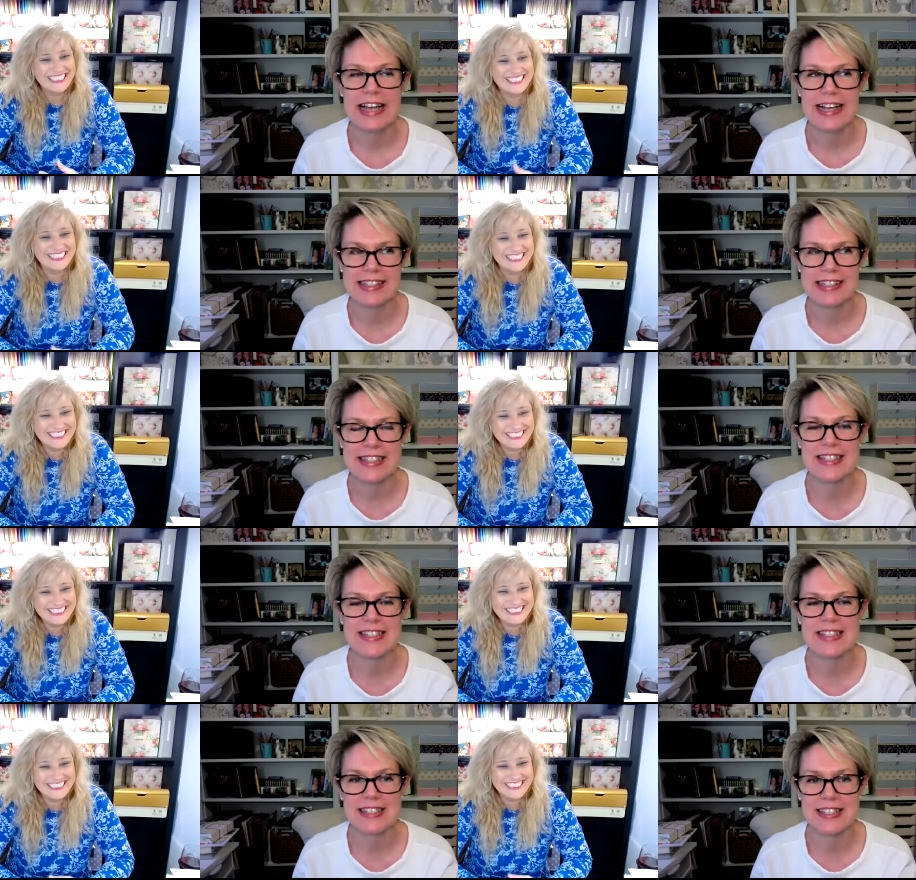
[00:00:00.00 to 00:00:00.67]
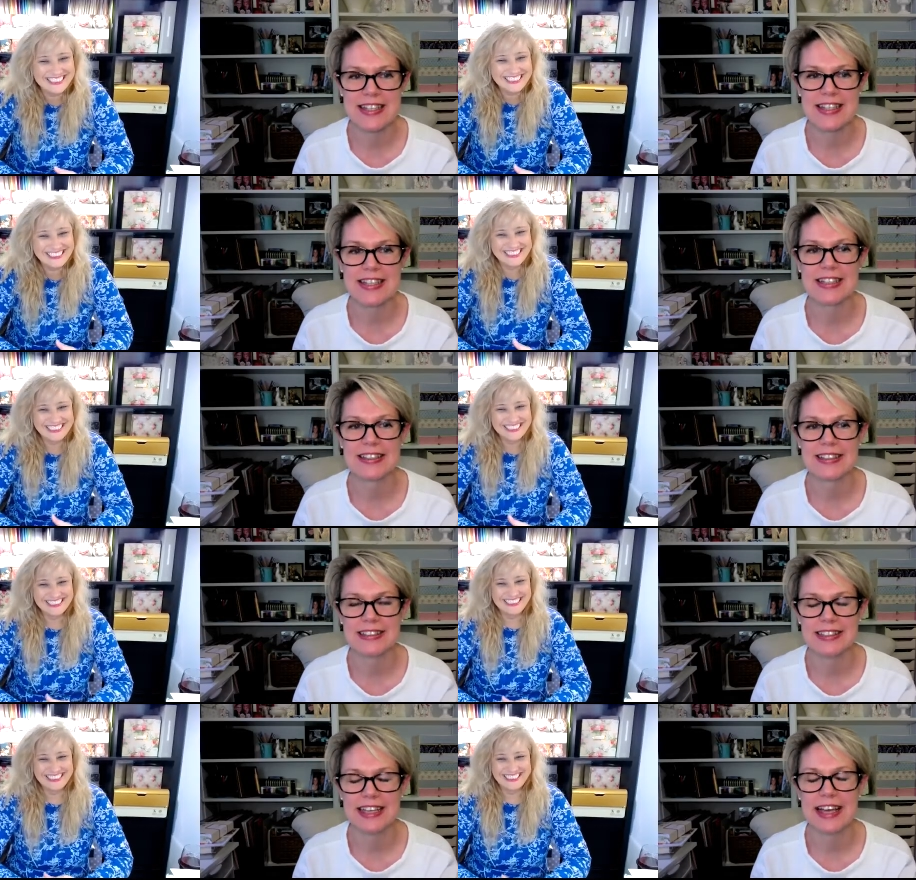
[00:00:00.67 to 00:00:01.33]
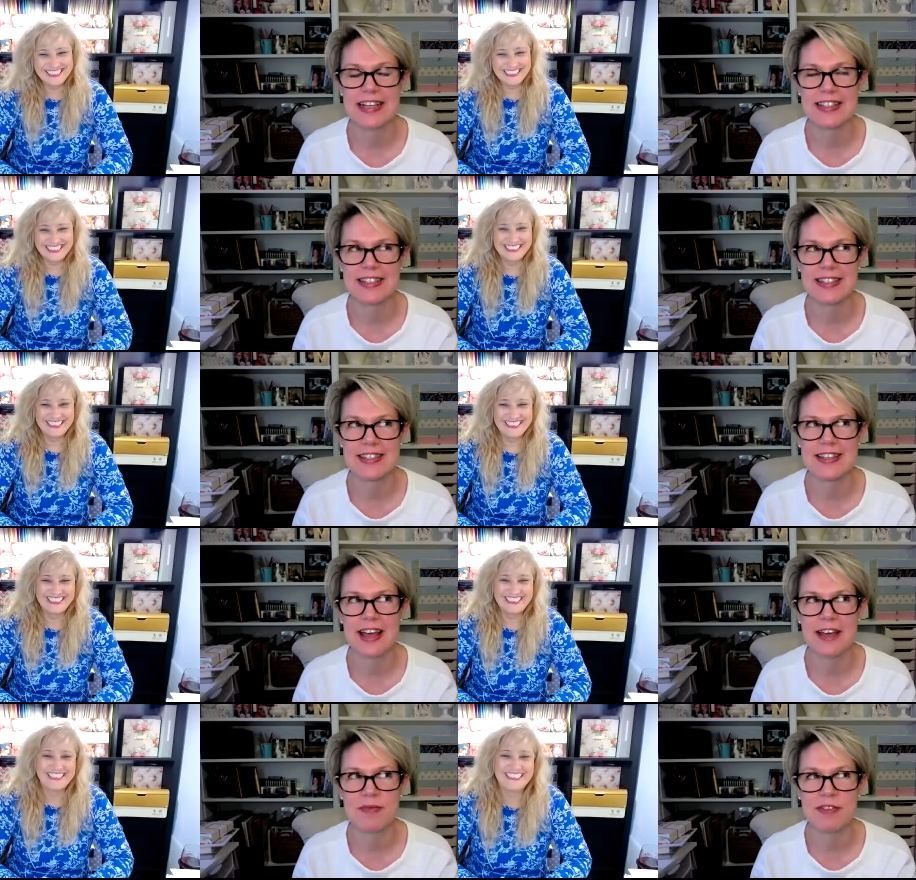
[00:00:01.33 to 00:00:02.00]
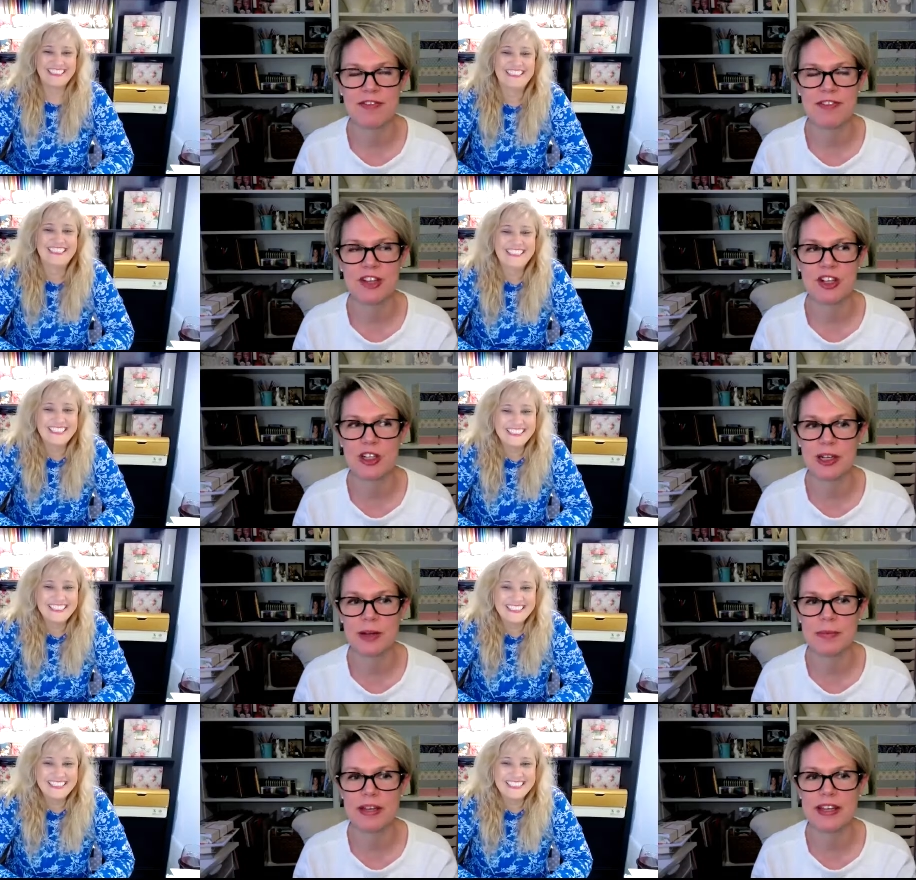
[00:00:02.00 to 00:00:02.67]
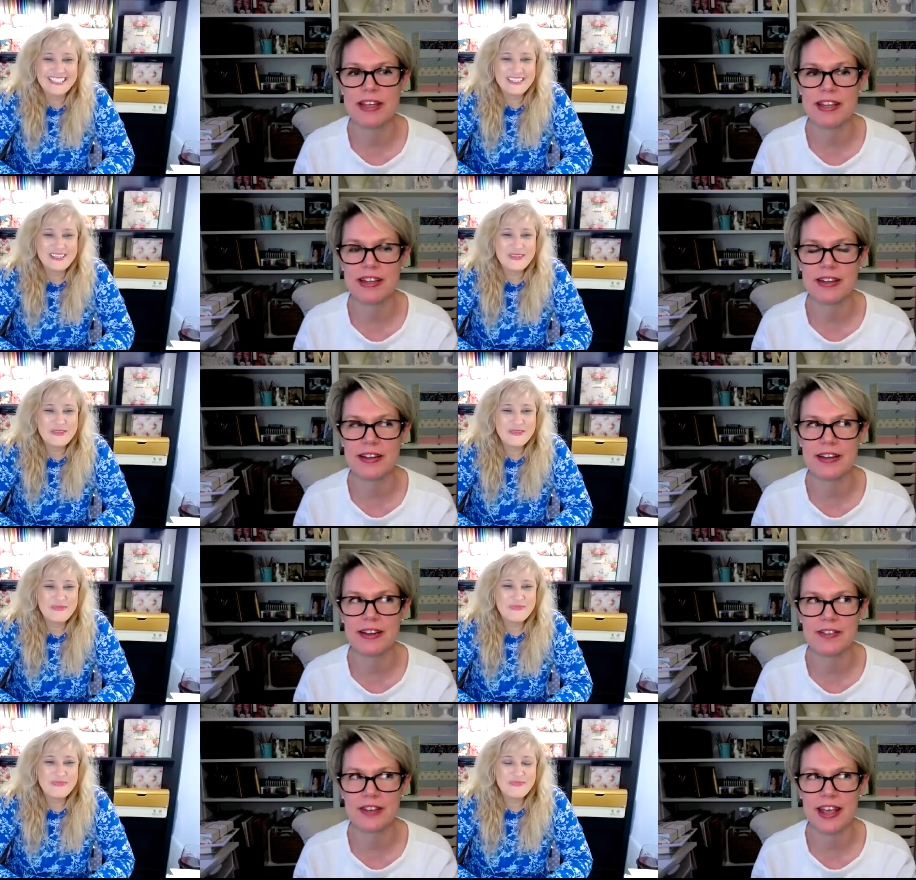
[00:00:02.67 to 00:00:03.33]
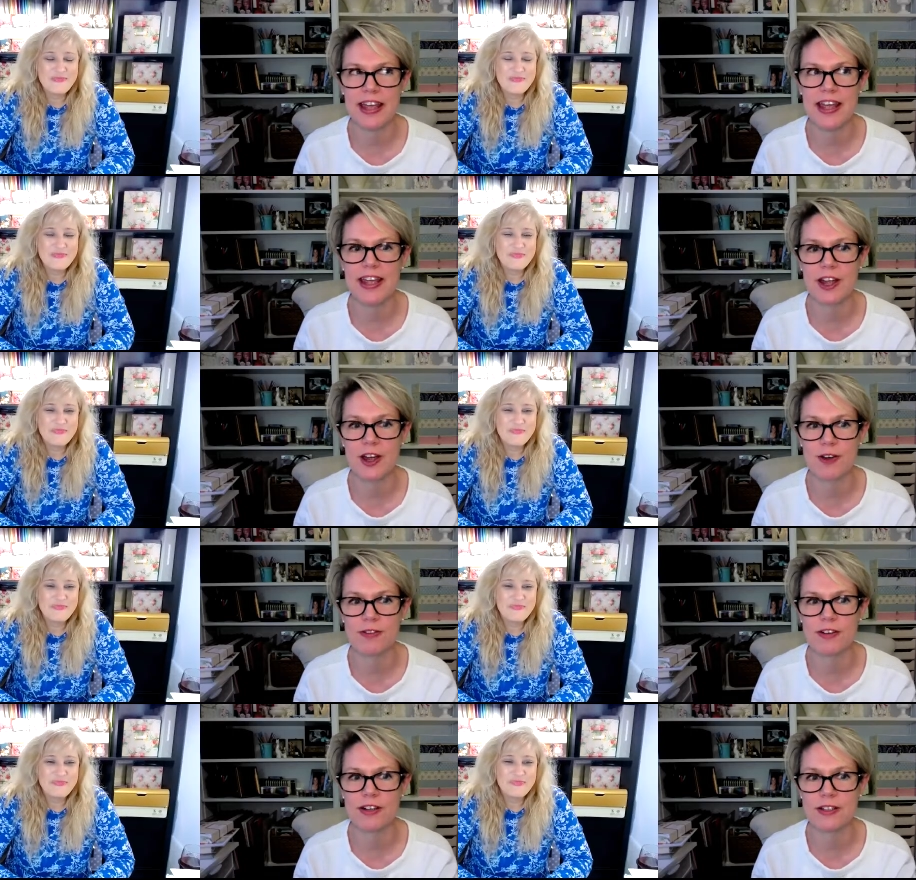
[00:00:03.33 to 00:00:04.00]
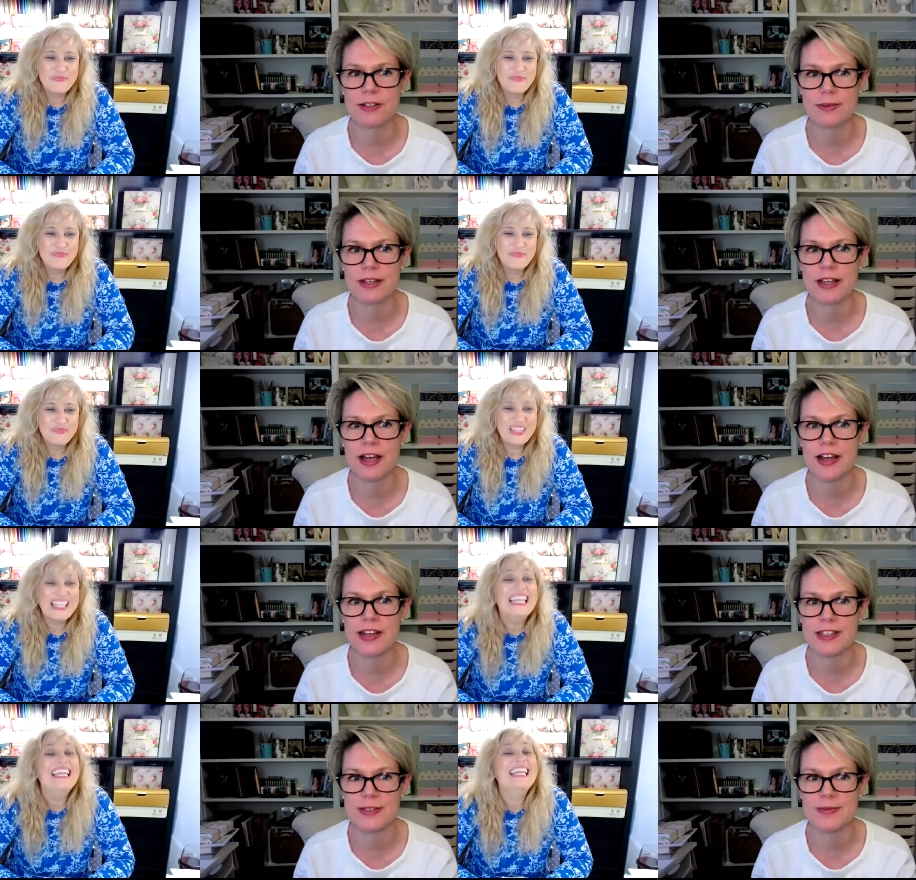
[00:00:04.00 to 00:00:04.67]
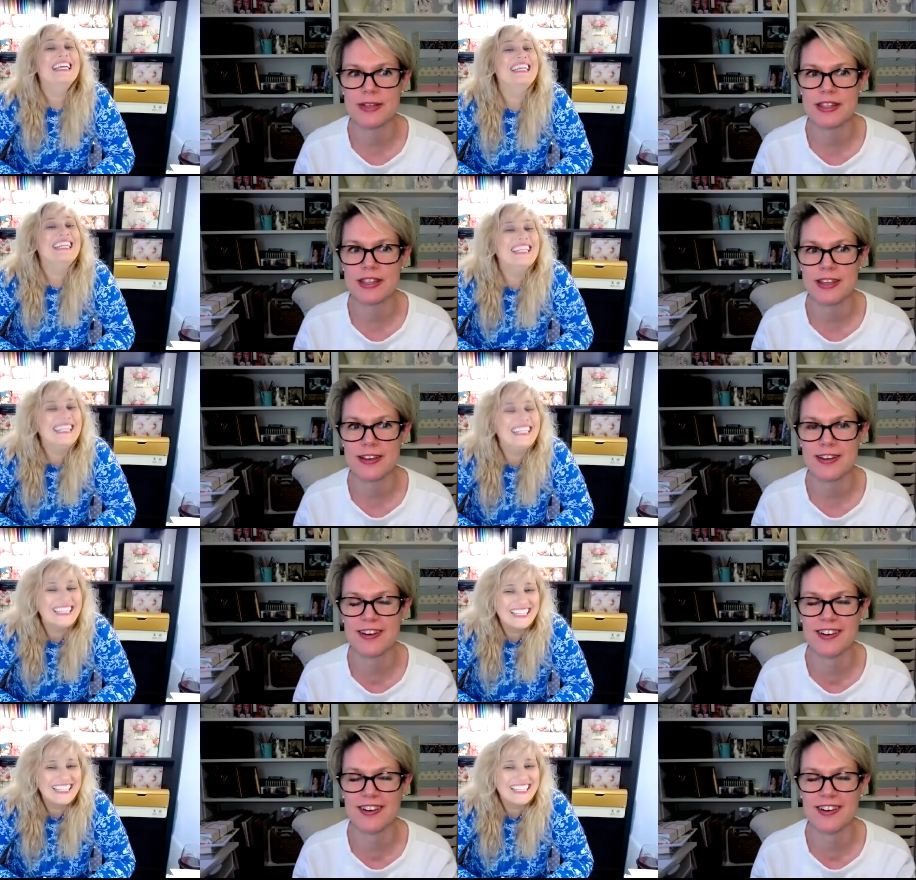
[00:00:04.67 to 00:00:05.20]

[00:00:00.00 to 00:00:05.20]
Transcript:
Speaker 1: yes yes i've been feeling a bit of a hangover to be honest with you